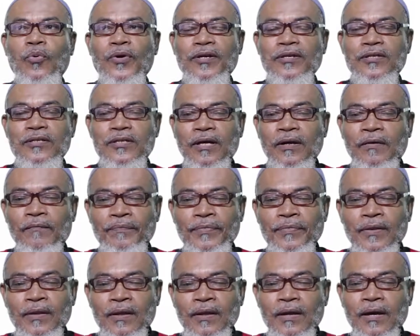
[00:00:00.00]
pointer?
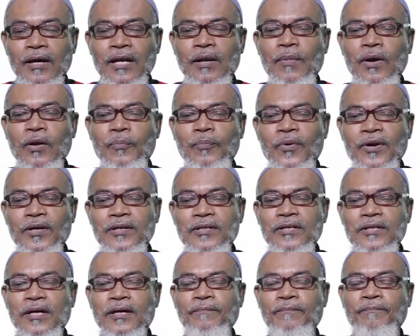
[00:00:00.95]
A double
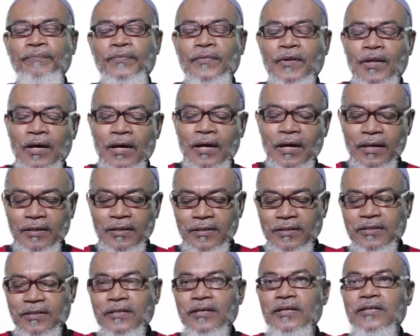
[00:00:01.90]
pointer,
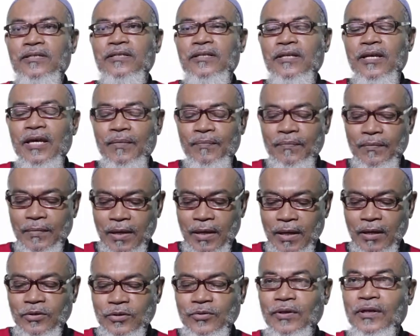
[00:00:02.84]
as its name
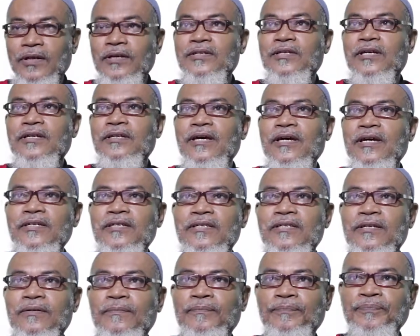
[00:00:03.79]
actually
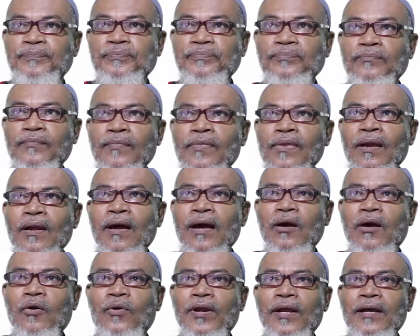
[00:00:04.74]
suggests,
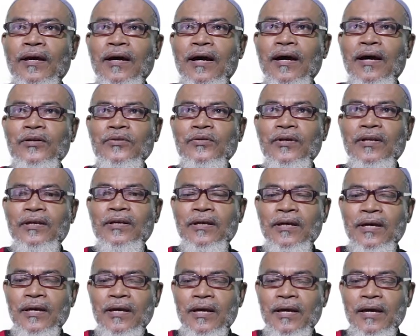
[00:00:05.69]

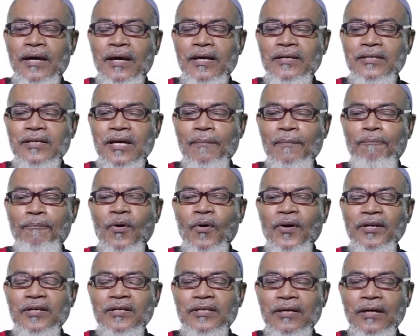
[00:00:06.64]
actually is a
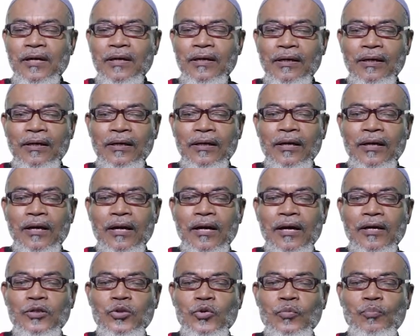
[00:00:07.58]
pointer
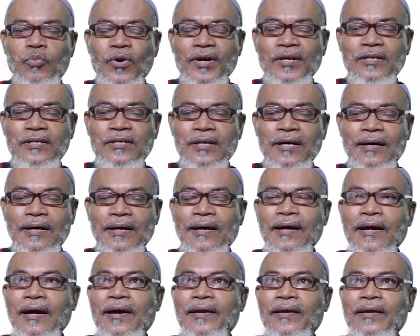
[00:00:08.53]
to pointer
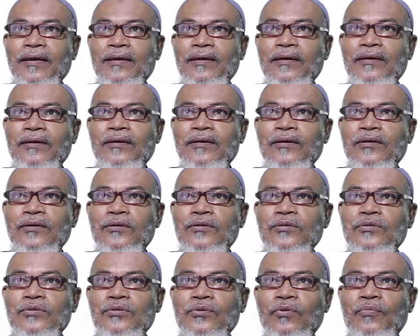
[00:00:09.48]
array.
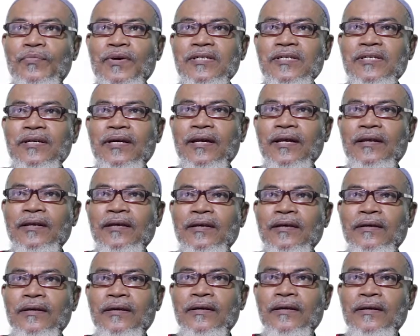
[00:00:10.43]
So
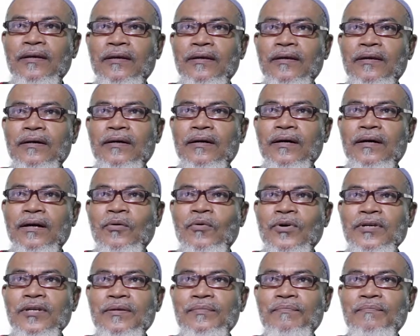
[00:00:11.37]
basically
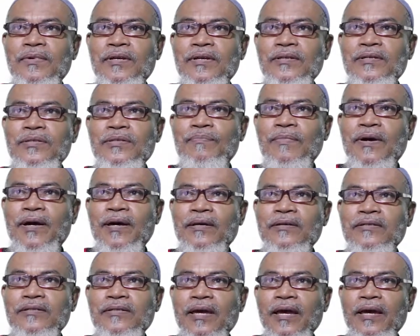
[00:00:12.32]
what it means
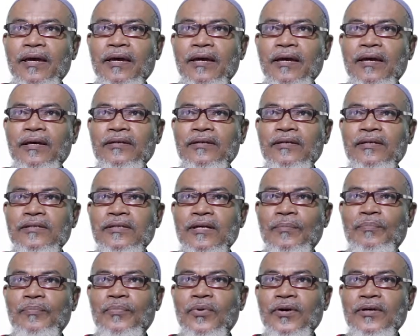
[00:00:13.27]
by saying it is
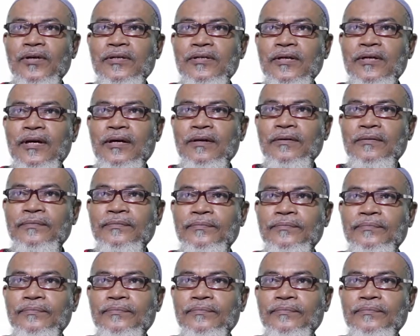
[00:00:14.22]
a pointer